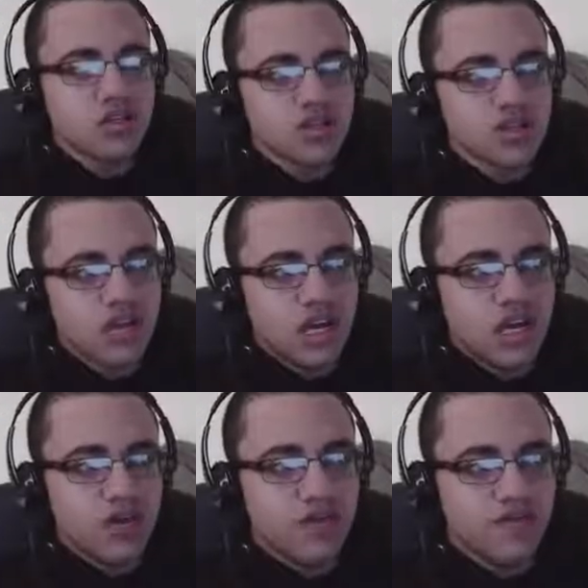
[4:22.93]
So
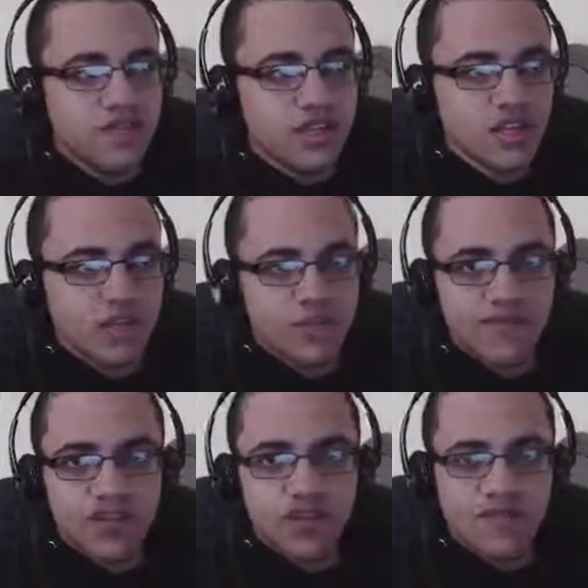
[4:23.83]
now for the name of
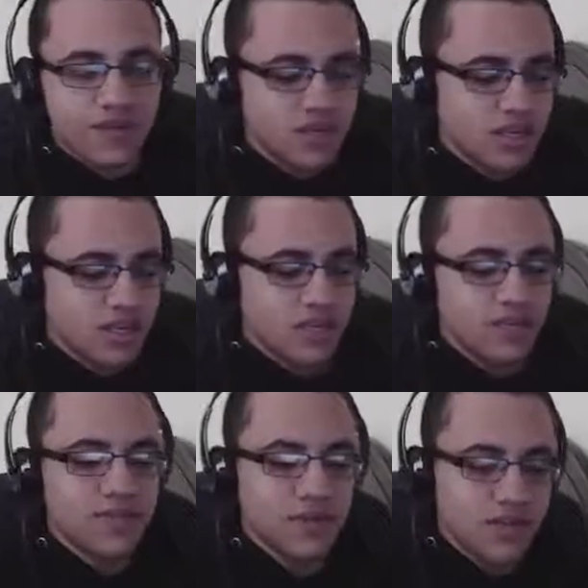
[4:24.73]
the new folder, you
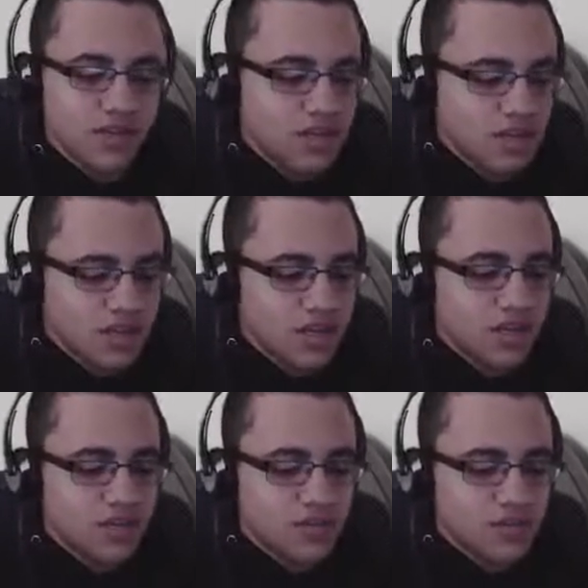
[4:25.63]
can put
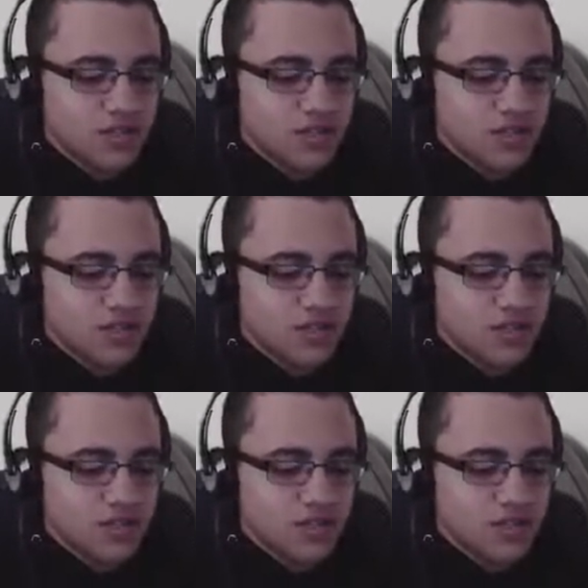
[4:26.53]
um,